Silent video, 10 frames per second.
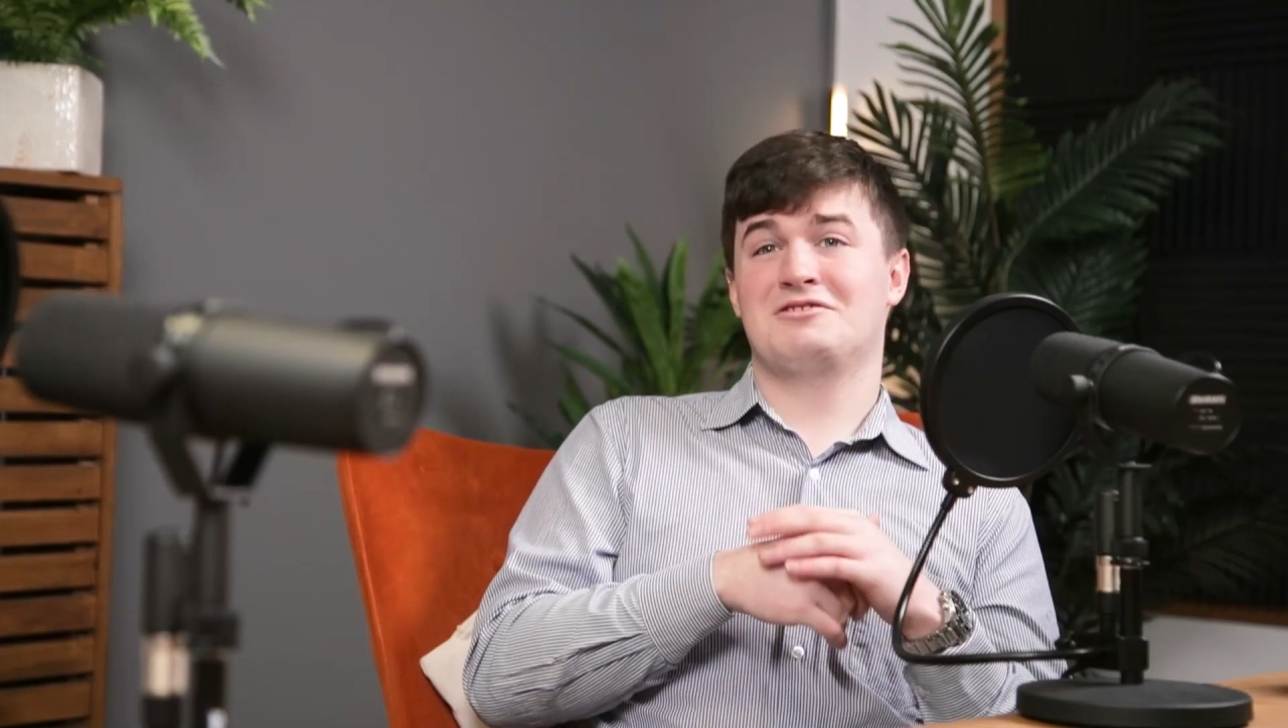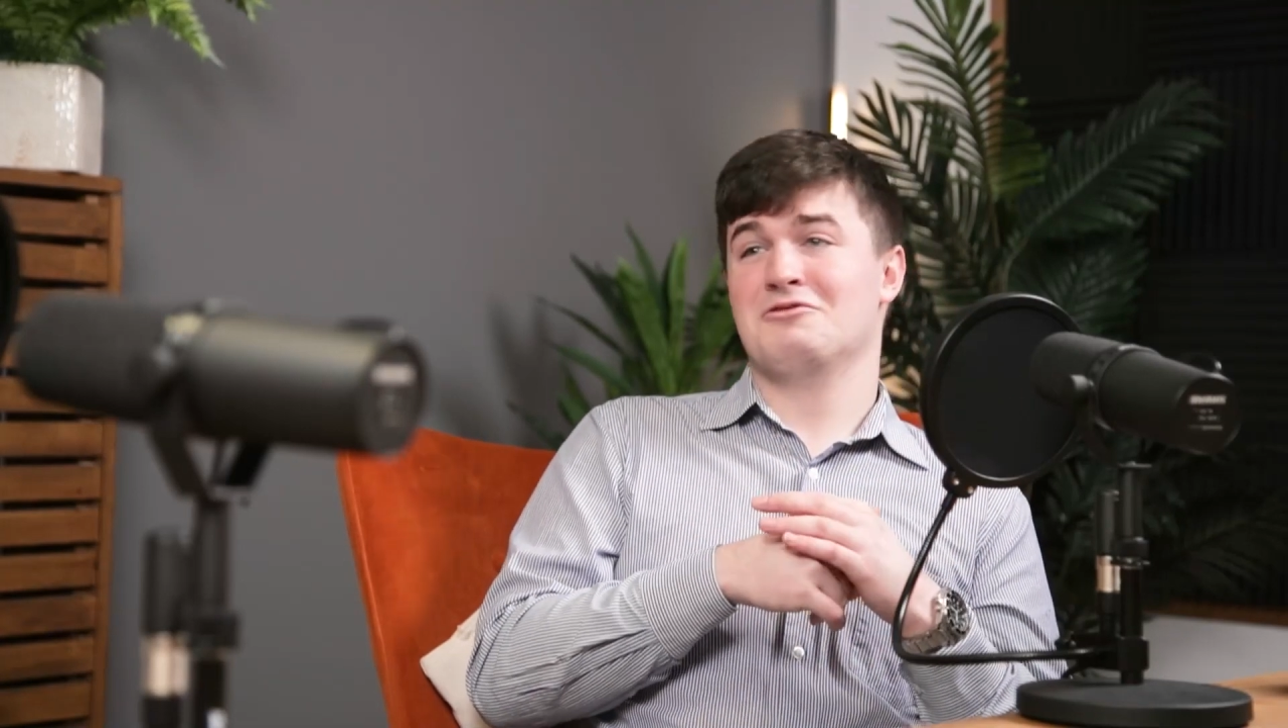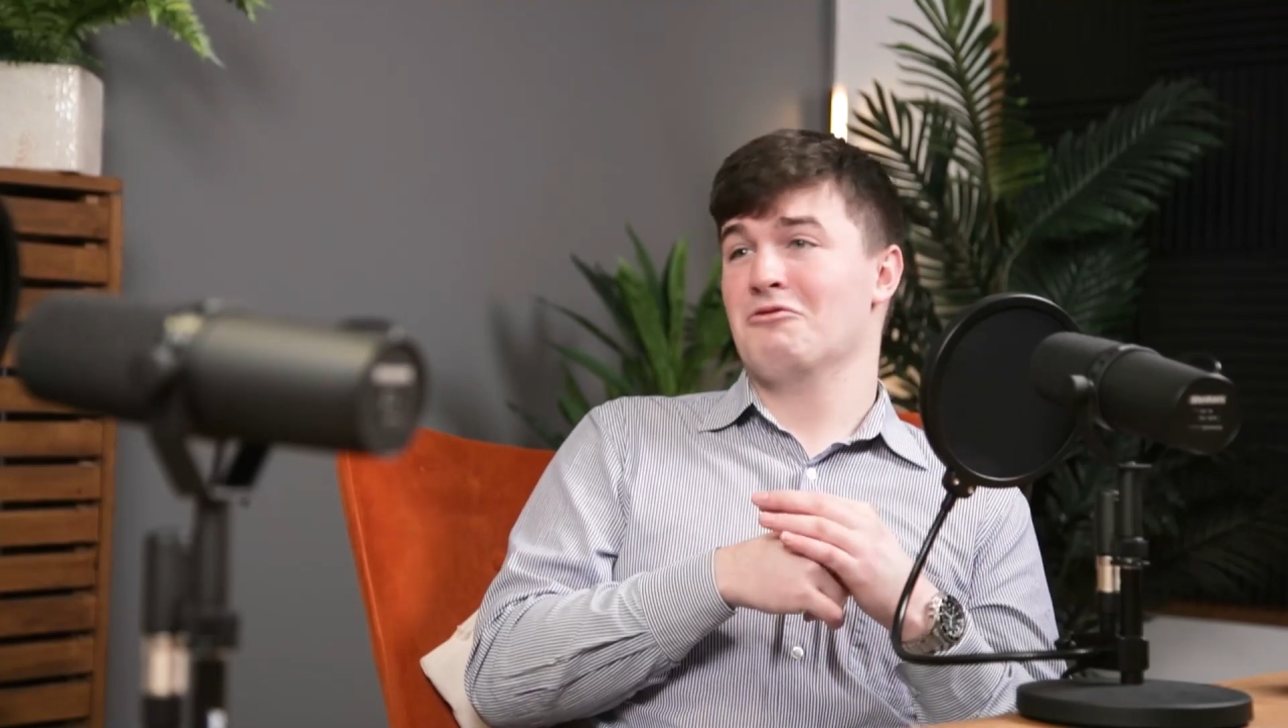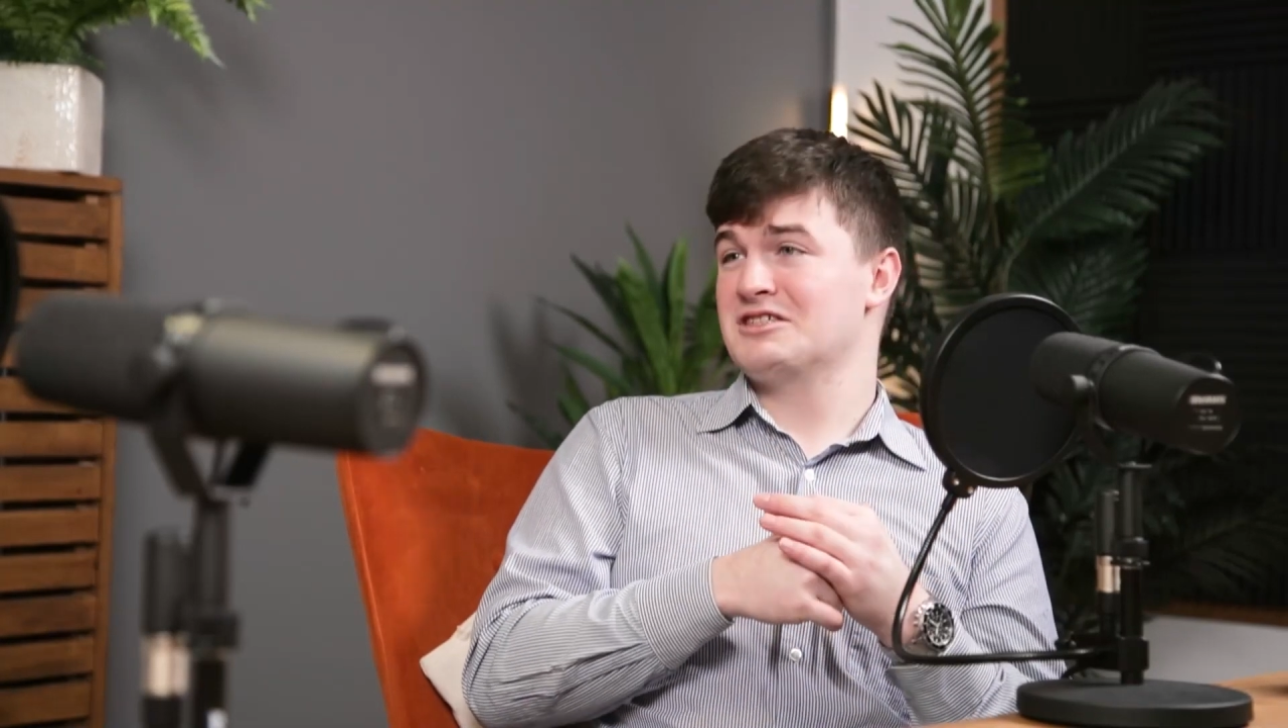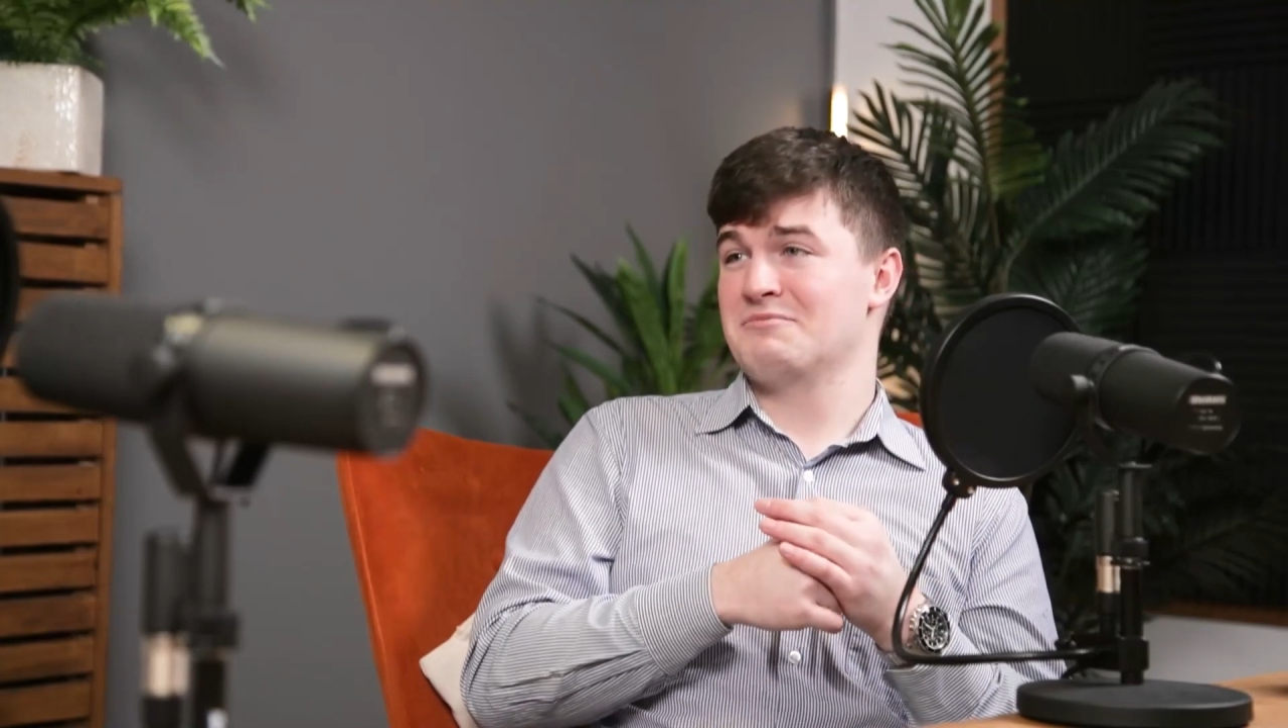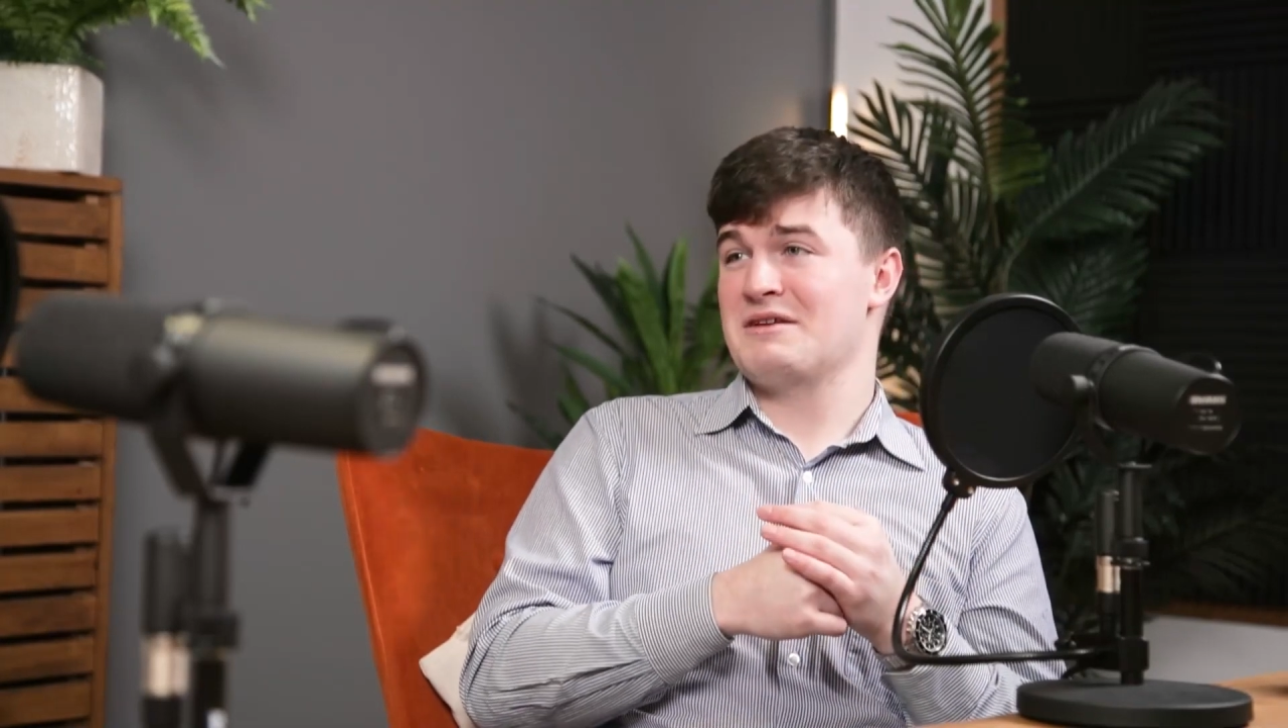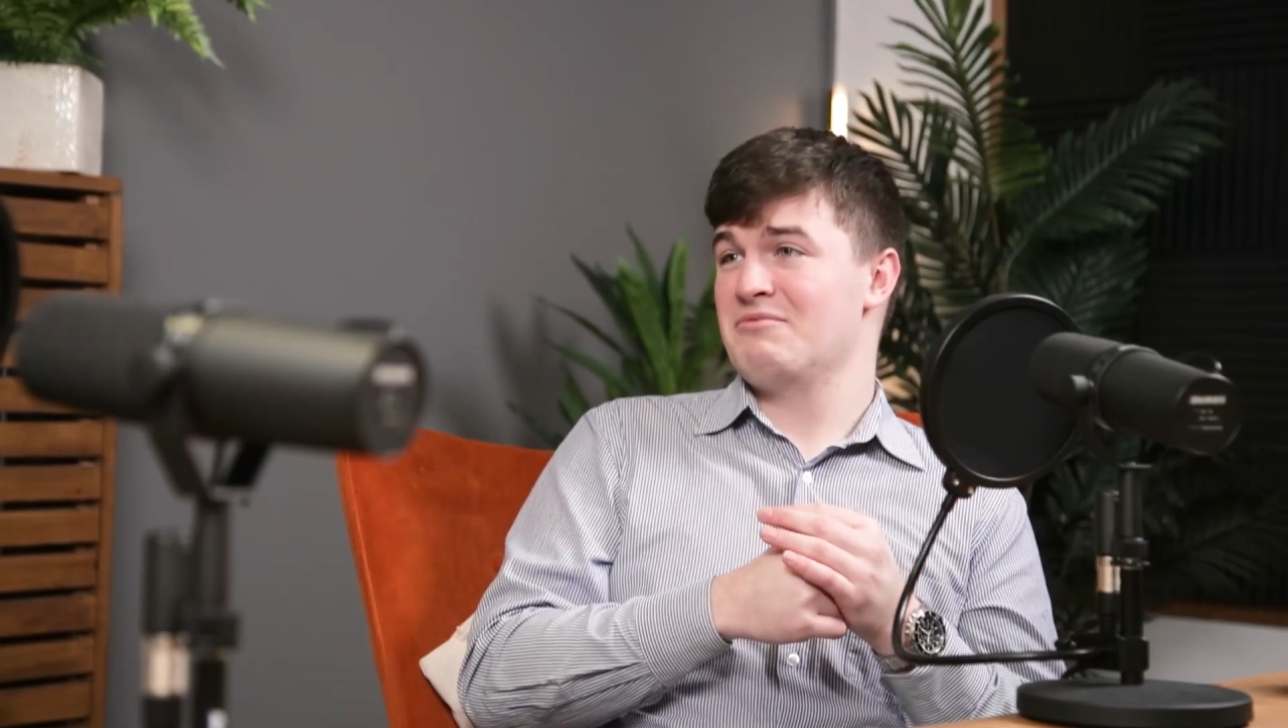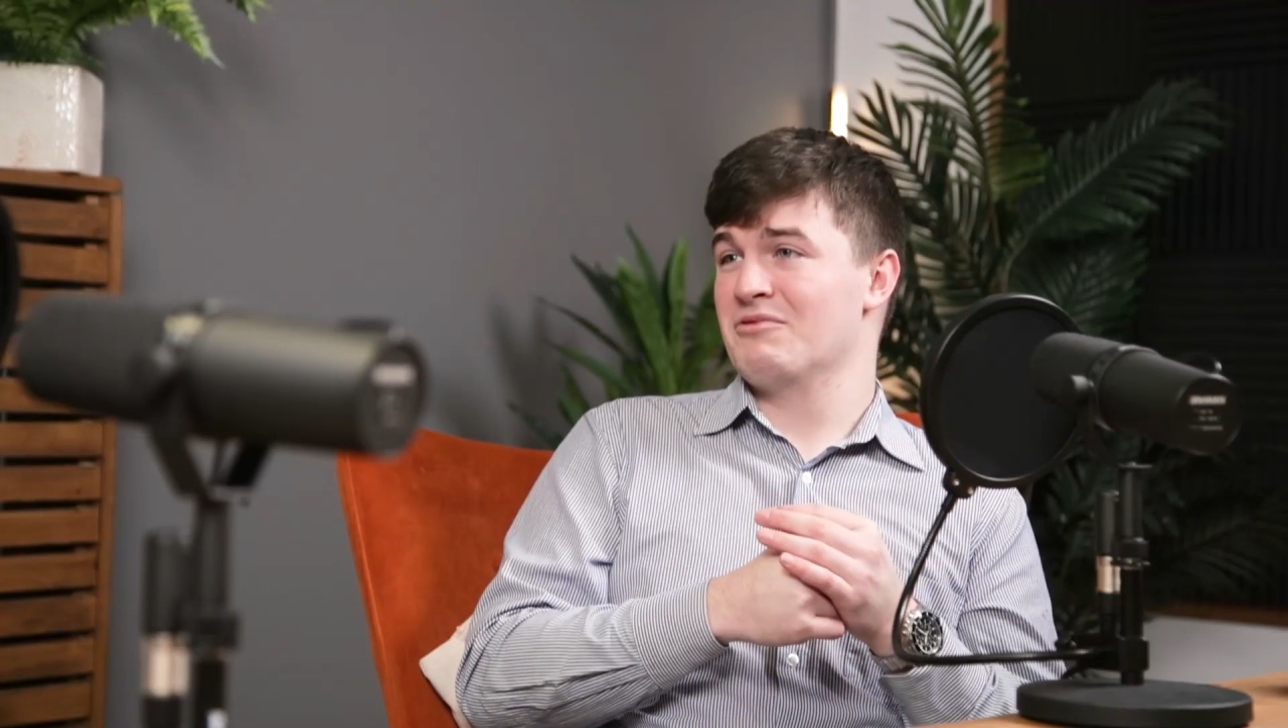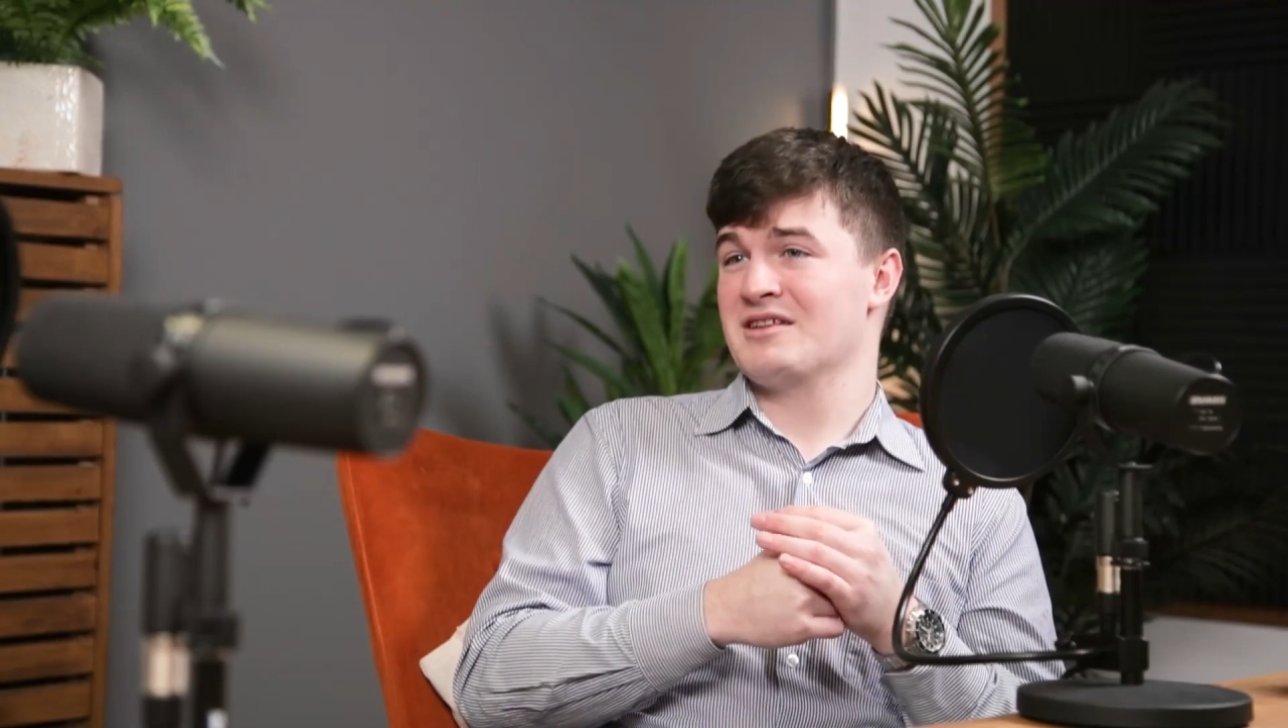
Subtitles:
Talk to people